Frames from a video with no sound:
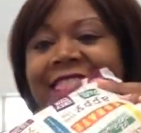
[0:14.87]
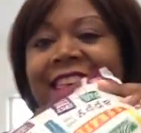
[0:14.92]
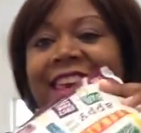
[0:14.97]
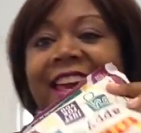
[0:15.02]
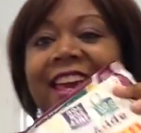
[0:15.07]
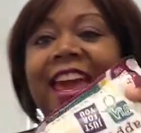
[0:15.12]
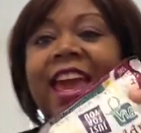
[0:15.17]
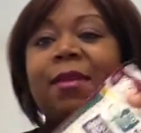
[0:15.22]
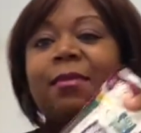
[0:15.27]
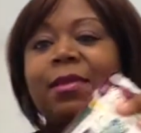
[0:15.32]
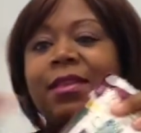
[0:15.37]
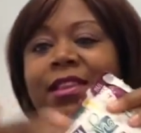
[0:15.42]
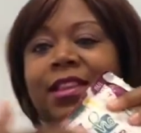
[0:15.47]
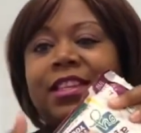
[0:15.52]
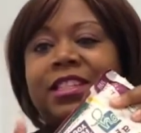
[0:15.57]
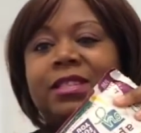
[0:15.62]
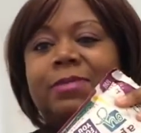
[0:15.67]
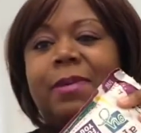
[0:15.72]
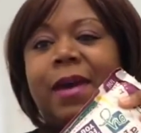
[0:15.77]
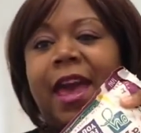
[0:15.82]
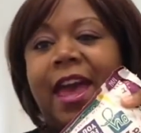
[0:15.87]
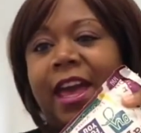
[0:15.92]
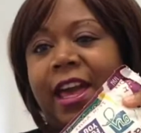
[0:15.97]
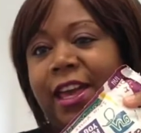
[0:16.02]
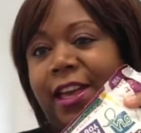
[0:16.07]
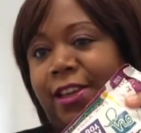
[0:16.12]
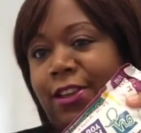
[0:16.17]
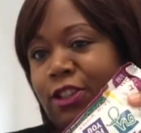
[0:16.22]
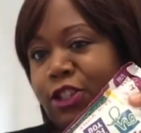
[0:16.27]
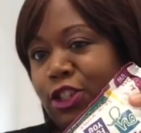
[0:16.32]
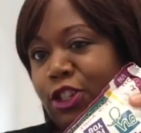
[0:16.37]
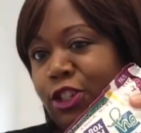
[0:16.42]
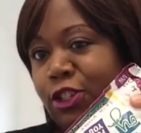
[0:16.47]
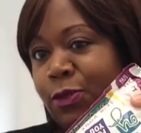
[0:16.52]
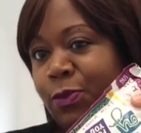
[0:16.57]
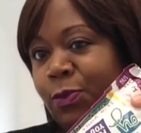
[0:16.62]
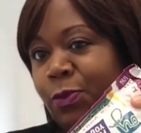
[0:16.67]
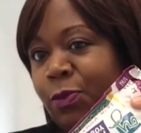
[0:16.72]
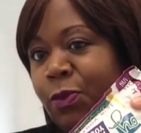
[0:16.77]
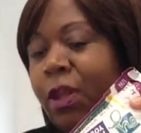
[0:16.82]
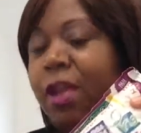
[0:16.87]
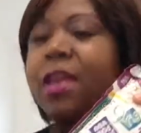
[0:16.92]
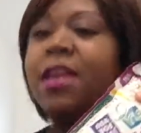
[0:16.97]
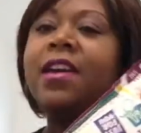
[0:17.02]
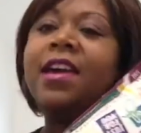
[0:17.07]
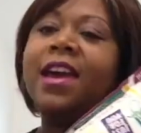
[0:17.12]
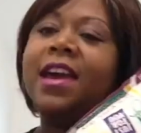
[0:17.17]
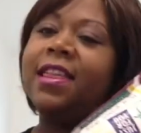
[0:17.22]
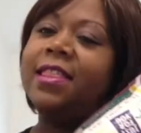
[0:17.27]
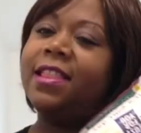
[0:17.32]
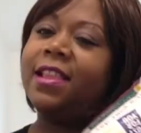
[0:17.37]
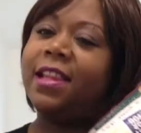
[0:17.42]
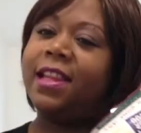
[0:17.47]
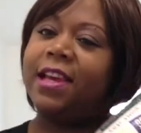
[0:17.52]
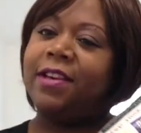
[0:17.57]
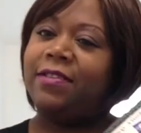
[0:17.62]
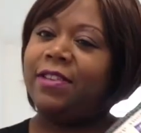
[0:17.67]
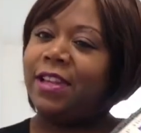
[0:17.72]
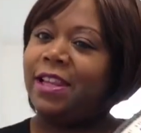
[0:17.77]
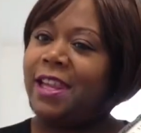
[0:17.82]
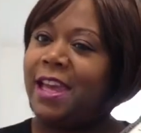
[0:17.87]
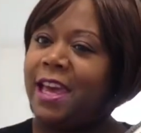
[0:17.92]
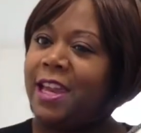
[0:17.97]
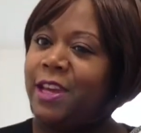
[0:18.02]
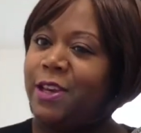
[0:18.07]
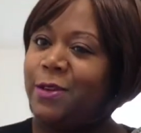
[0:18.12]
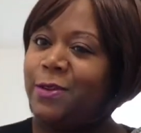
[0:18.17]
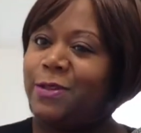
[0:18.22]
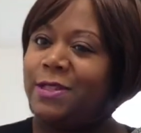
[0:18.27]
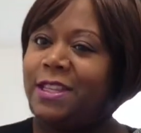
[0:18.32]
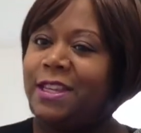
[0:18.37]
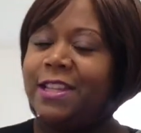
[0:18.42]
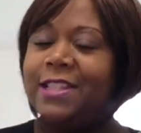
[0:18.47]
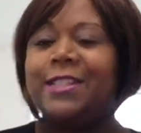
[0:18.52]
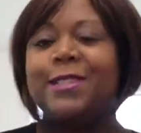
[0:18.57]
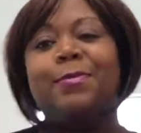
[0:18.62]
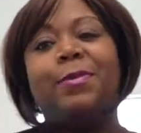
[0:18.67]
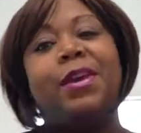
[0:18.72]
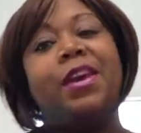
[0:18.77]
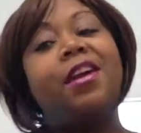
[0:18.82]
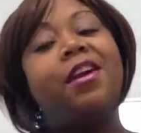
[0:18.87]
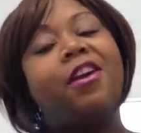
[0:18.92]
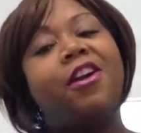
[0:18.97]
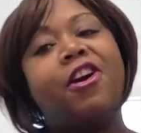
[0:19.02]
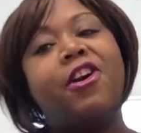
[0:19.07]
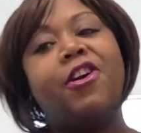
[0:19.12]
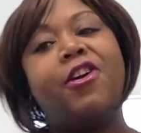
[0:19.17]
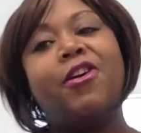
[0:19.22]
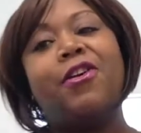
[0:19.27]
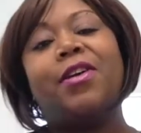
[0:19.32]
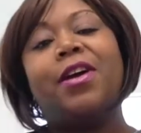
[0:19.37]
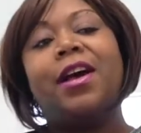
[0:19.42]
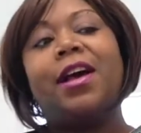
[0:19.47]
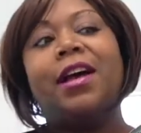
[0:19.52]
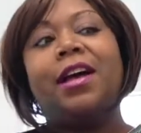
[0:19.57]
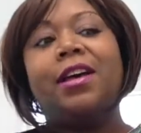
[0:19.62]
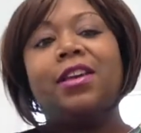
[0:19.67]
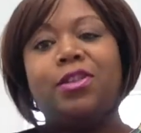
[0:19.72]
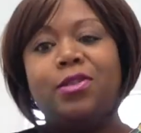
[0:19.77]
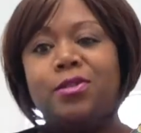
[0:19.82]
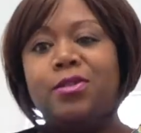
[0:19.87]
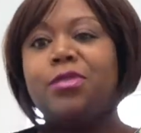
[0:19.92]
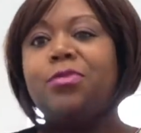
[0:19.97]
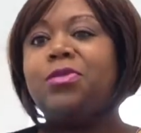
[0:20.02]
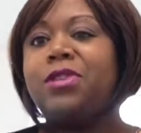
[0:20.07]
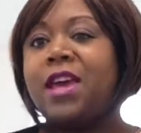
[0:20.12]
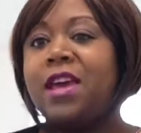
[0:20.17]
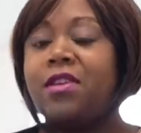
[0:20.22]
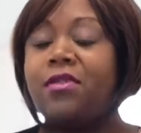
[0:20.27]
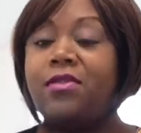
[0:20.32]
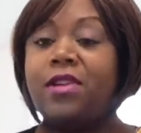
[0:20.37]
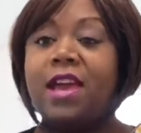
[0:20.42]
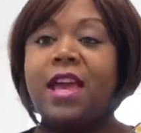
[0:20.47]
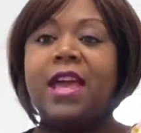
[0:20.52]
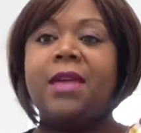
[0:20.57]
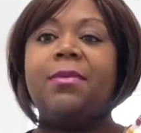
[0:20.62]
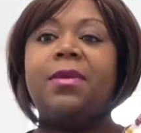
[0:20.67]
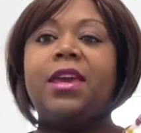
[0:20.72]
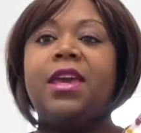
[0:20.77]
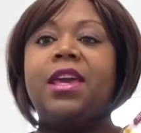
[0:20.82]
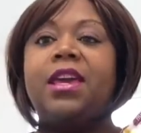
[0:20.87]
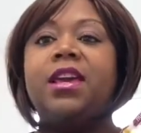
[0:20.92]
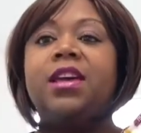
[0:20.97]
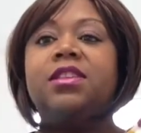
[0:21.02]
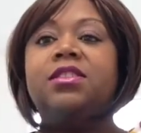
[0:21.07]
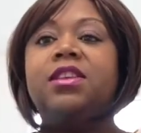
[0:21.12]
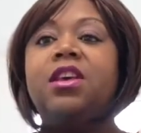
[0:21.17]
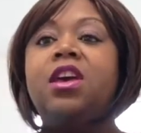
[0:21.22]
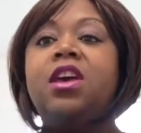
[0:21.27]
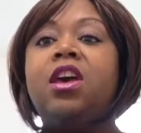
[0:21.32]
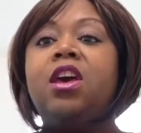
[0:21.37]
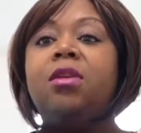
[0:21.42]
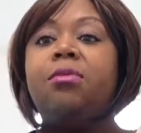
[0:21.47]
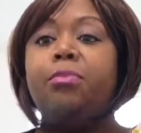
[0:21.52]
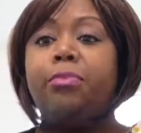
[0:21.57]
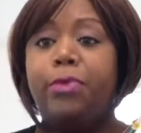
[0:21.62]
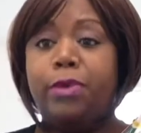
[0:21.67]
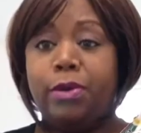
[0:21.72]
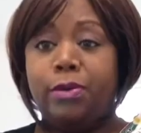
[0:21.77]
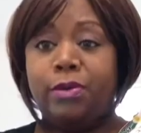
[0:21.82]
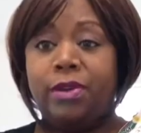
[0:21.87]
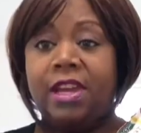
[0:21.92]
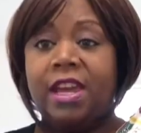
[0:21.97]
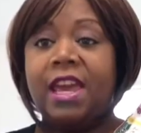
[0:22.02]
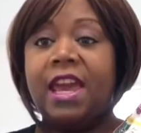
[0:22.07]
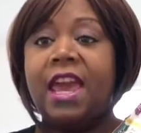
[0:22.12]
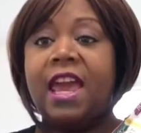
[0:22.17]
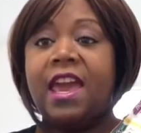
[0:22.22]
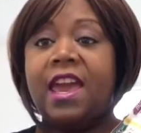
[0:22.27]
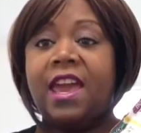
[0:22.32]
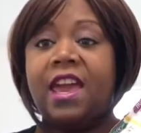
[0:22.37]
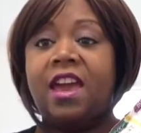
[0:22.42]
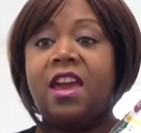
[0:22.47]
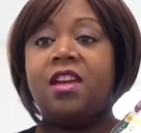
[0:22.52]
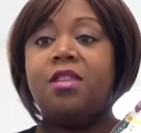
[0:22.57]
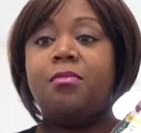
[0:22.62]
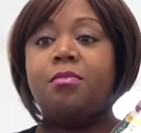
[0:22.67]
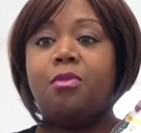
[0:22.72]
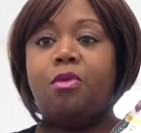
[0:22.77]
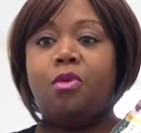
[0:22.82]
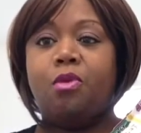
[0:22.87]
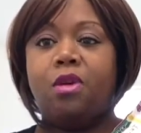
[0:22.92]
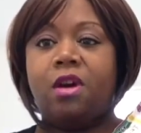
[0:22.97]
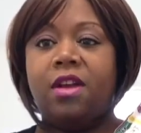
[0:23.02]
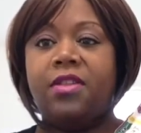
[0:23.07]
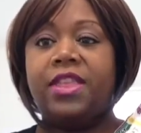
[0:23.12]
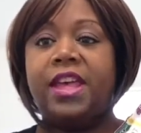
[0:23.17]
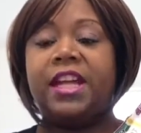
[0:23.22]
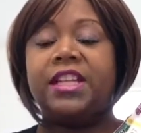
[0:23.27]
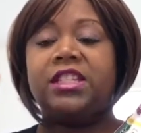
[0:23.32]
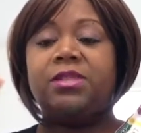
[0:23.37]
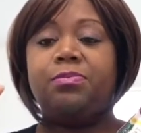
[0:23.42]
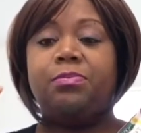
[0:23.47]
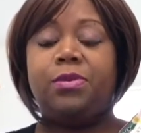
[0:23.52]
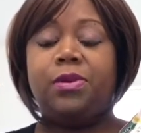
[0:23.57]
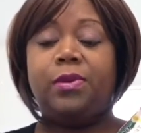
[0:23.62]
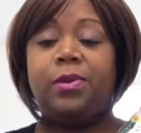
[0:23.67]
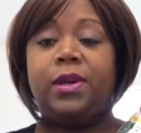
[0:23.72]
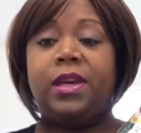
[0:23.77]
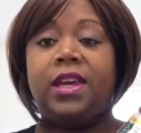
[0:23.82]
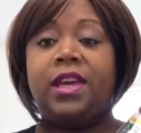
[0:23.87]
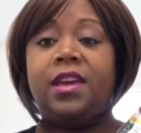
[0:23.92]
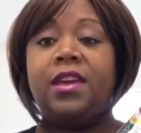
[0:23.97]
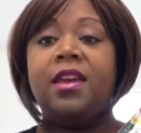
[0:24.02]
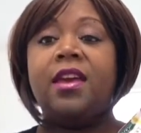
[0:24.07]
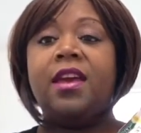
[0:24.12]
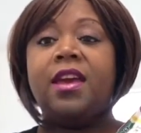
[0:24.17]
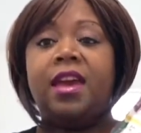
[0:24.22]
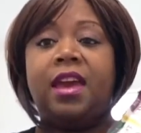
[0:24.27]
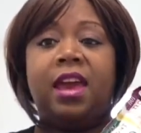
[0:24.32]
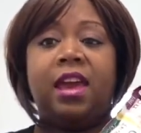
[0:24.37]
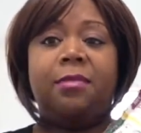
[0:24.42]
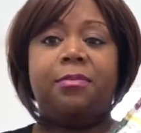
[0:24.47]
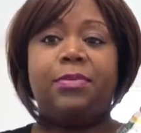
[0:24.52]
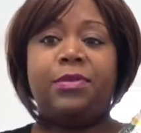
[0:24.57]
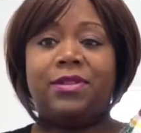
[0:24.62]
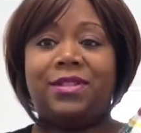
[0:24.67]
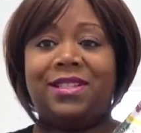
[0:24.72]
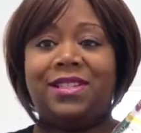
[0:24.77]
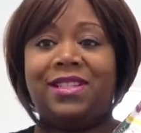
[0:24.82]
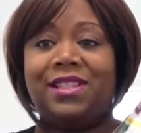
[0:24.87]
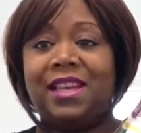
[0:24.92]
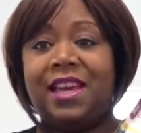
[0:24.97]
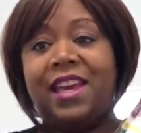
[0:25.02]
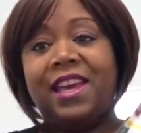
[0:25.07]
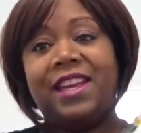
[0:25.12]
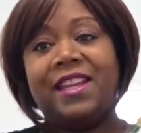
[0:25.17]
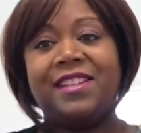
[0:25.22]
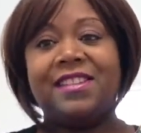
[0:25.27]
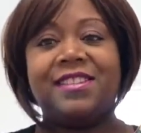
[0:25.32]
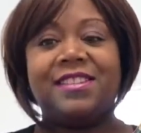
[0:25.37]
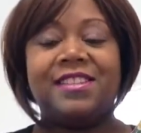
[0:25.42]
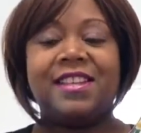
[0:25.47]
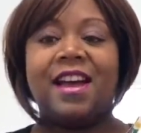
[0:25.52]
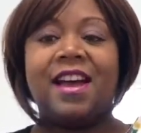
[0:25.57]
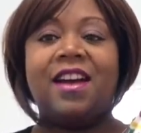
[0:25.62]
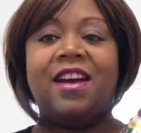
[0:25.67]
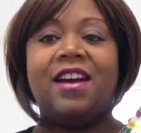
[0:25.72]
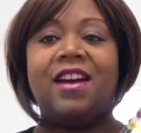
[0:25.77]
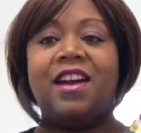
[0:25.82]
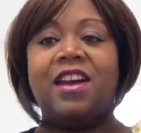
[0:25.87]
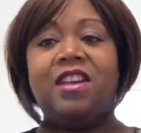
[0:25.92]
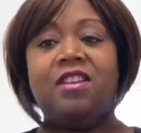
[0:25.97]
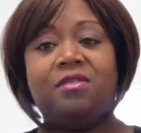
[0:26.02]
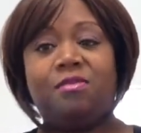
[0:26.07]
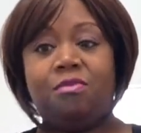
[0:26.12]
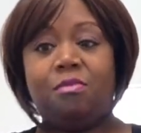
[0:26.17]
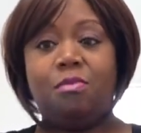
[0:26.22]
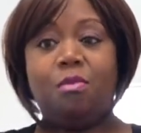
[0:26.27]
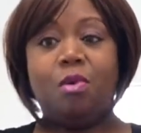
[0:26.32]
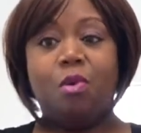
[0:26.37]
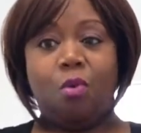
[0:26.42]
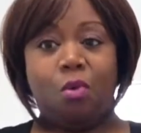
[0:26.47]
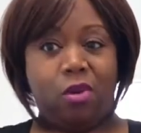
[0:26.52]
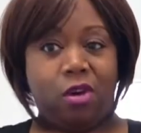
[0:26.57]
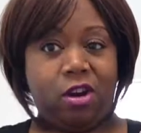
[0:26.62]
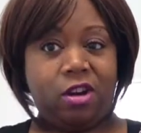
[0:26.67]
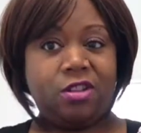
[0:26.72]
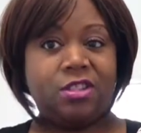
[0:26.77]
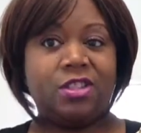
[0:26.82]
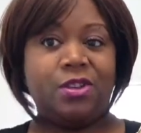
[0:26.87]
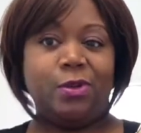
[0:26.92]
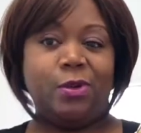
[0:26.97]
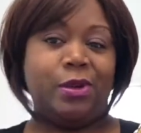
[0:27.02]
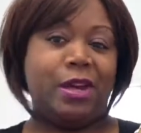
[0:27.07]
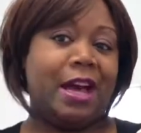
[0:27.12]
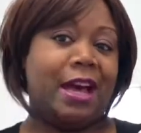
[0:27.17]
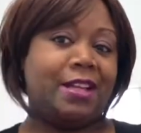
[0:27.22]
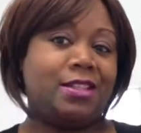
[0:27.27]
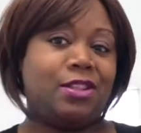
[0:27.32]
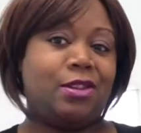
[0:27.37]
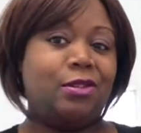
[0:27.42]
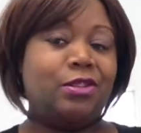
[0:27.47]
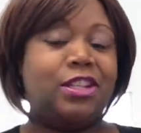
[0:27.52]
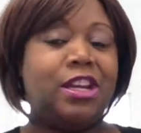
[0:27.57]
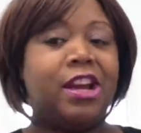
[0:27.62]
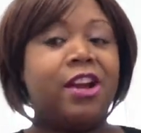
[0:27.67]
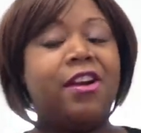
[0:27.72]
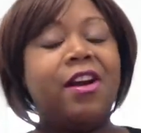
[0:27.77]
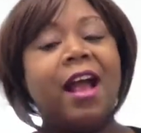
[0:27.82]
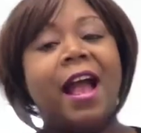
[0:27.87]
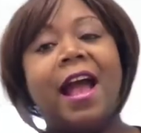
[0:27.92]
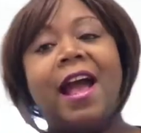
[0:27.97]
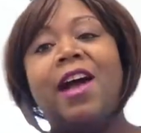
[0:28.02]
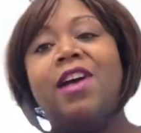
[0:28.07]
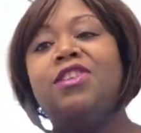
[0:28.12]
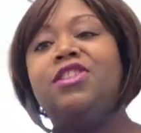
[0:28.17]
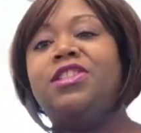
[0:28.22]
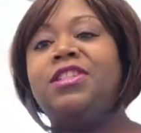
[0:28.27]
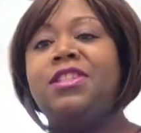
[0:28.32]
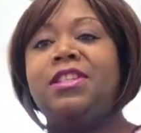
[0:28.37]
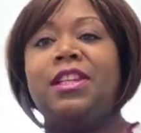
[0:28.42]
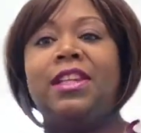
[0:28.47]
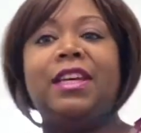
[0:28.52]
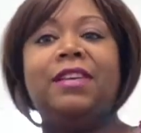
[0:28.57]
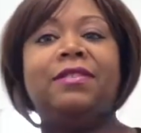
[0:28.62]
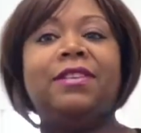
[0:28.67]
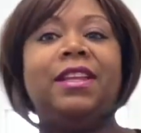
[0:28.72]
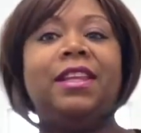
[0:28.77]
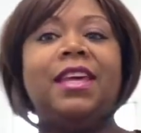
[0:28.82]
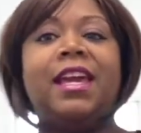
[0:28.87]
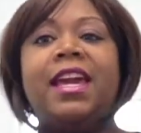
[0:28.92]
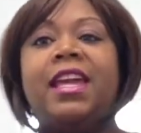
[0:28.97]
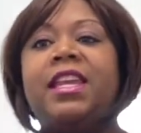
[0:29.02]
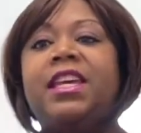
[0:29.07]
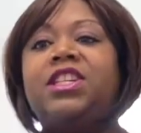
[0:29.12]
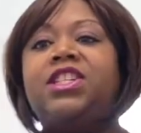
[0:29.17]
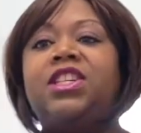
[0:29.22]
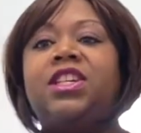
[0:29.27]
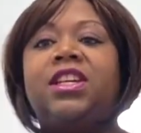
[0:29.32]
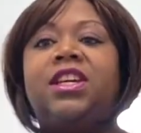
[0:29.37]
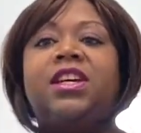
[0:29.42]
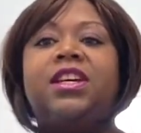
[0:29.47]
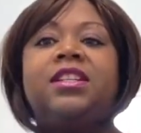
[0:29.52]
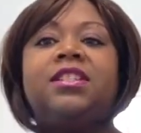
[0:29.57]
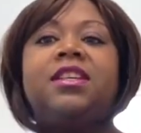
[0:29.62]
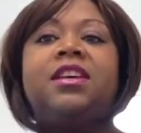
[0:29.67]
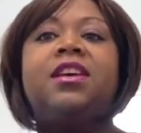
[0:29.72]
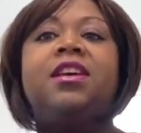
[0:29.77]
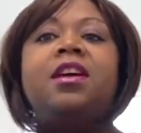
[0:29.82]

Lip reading: it came in this package. And the lovely lady who sent it to me, her YouTube channel name is Beauty and More. That's Beauty ampersand sign More. So you guys go check her out. She's a lovely lady. She does